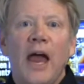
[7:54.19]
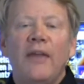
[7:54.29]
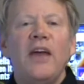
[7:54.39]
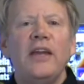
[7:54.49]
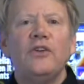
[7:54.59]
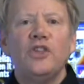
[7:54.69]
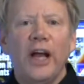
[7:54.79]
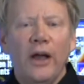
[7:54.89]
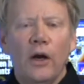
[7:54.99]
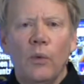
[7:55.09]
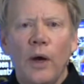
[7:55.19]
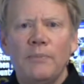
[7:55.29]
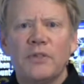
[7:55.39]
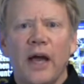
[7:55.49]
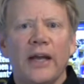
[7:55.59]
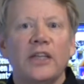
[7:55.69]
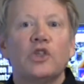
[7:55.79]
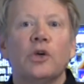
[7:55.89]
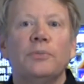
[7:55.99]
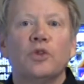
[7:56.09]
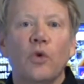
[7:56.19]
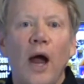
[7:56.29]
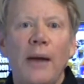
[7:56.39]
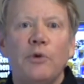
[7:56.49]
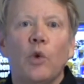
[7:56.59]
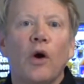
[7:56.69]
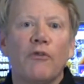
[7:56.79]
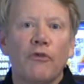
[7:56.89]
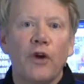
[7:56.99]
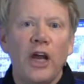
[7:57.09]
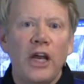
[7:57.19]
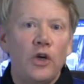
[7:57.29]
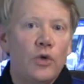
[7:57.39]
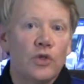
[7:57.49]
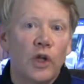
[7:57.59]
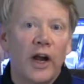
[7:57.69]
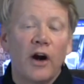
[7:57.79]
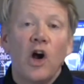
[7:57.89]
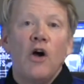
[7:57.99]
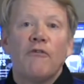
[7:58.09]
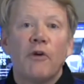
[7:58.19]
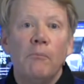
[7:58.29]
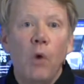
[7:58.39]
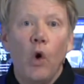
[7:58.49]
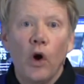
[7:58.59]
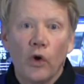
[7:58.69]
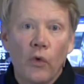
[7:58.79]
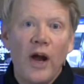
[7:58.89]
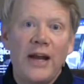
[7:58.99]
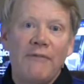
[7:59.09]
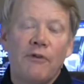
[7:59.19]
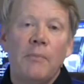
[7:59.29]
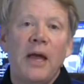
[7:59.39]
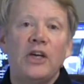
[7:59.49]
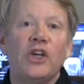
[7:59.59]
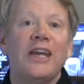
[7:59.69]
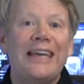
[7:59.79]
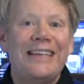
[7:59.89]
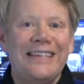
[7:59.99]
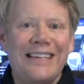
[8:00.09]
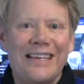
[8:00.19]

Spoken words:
And then check out our website and subscribe to our free newsletter for more great information in